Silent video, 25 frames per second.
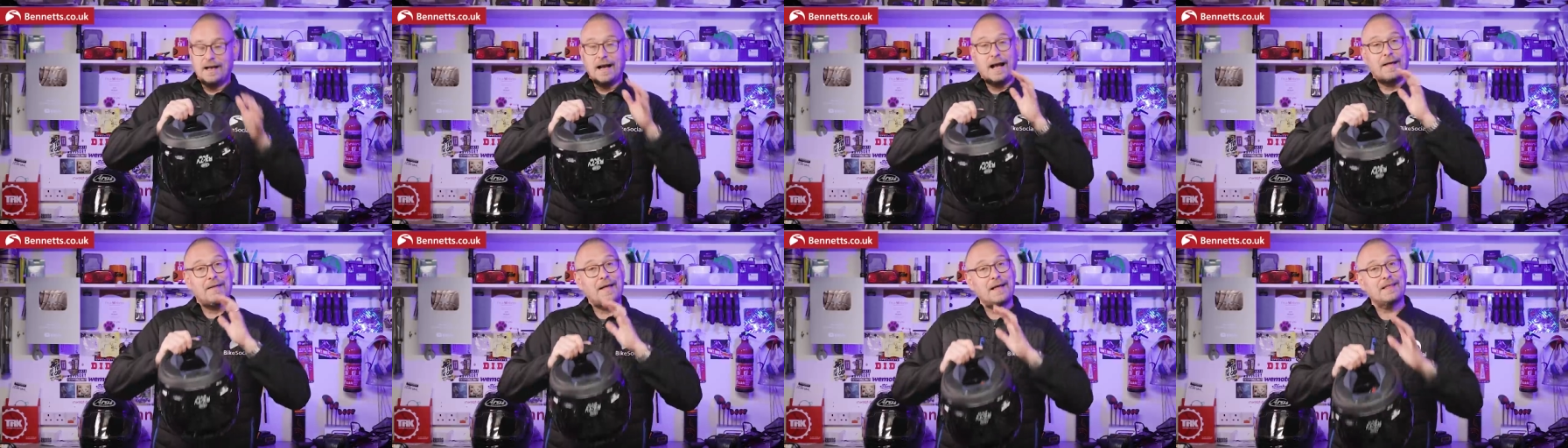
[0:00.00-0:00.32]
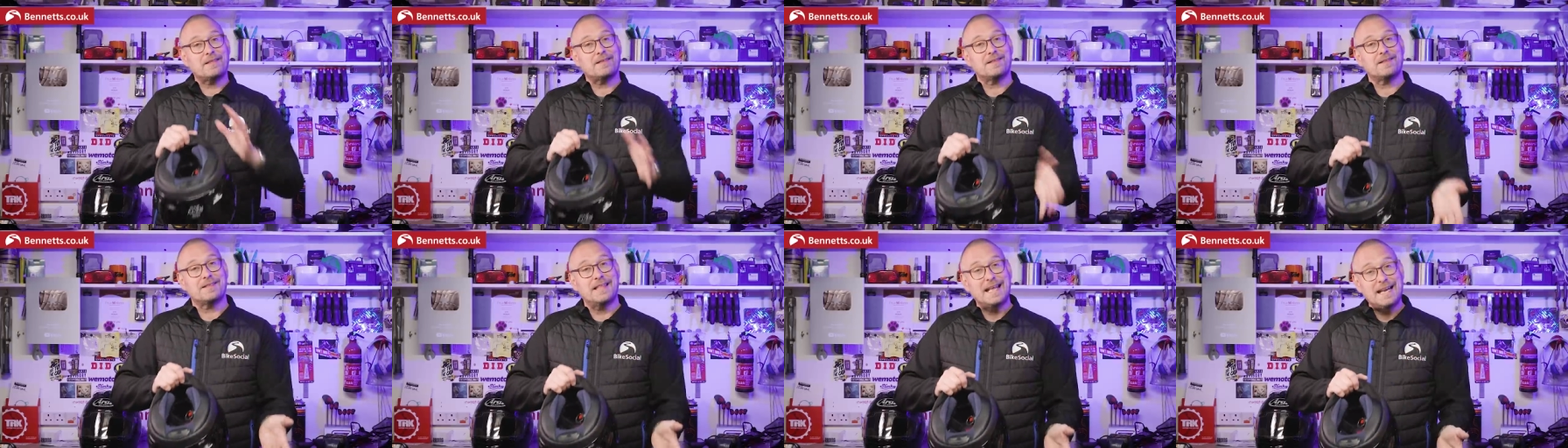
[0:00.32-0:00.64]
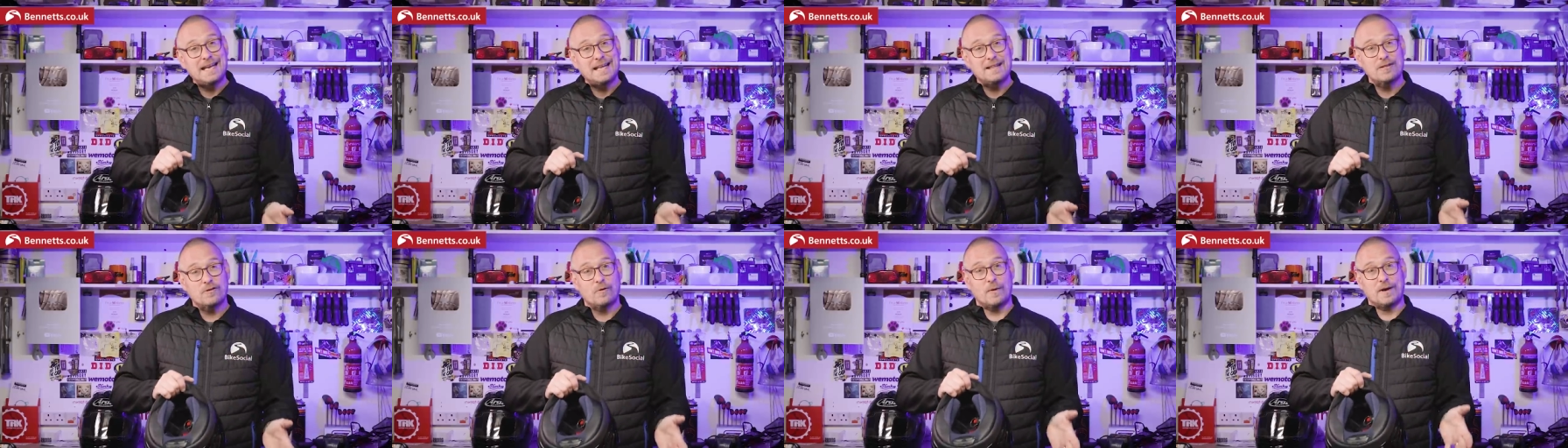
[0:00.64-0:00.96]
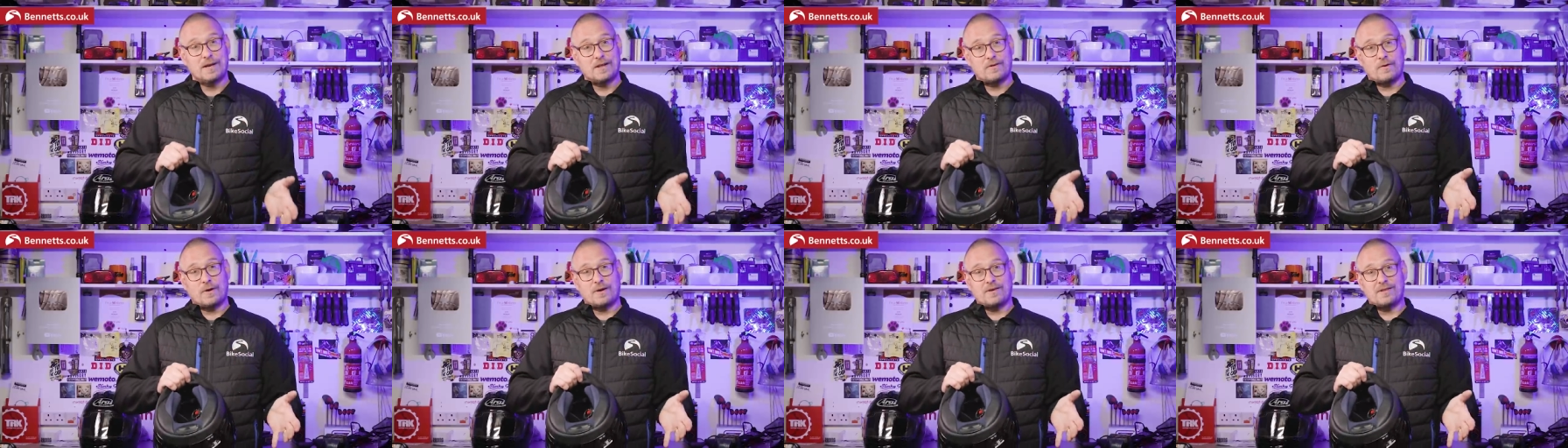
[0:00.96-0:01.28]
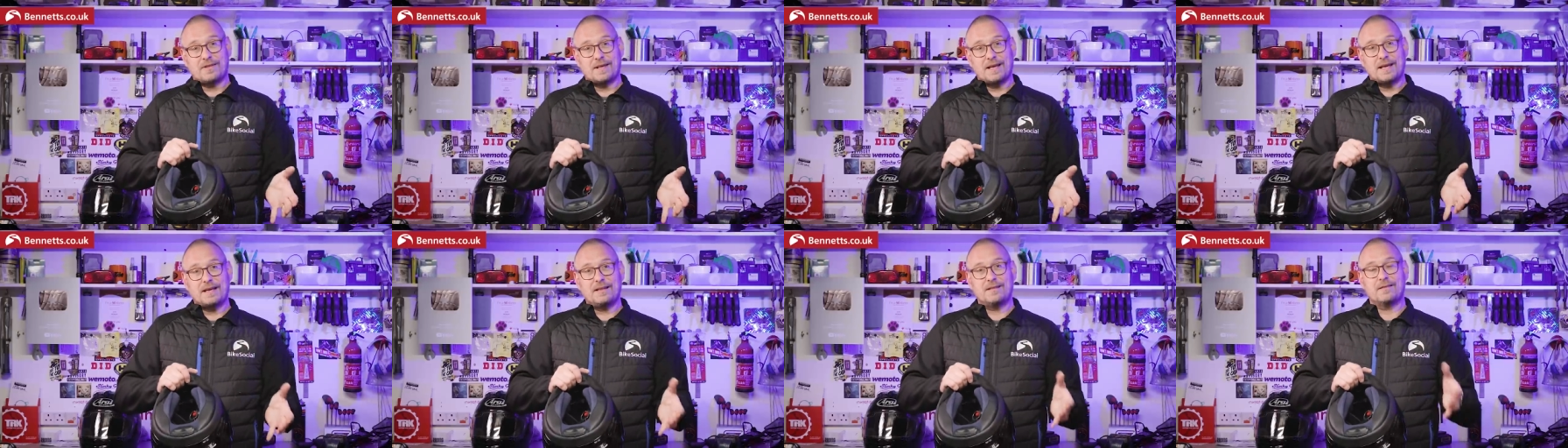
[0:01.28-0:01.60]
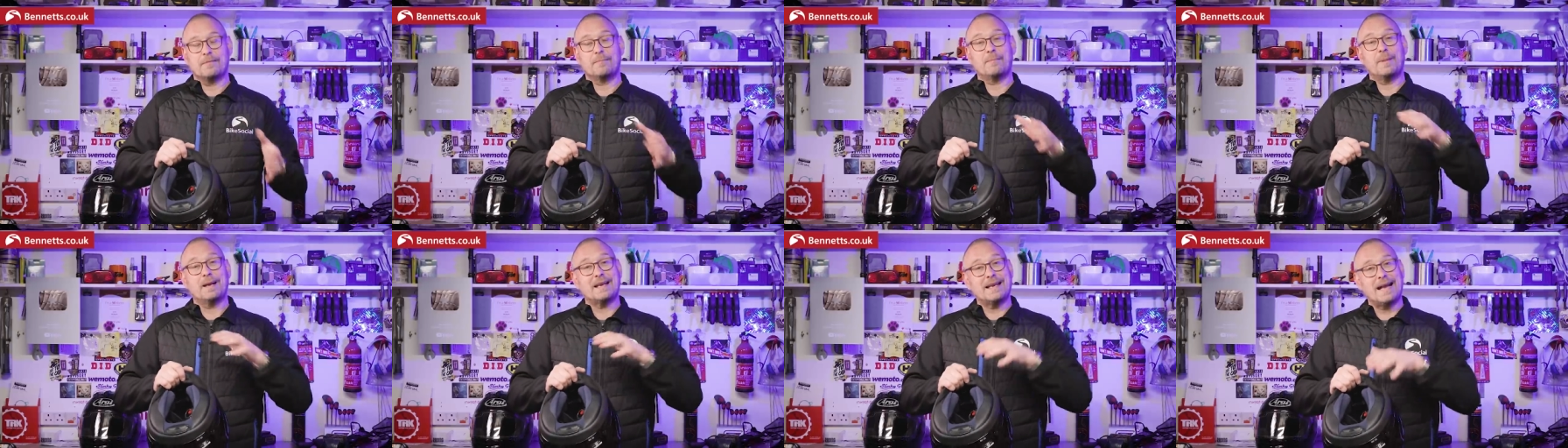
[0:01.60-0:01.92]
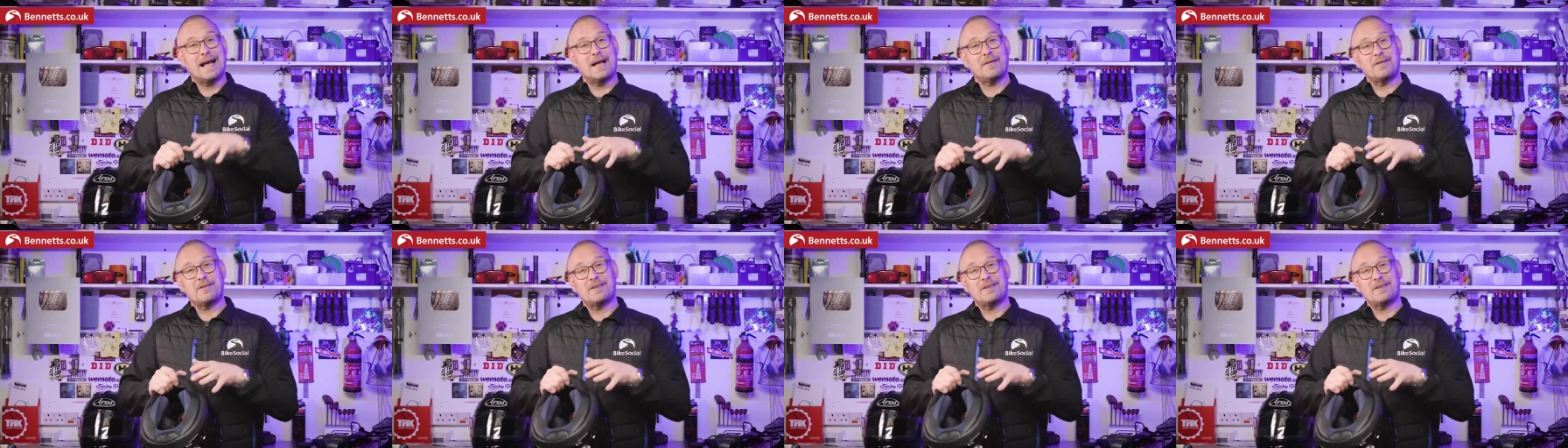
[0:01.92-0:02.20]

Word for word: And that's still in 2206, but now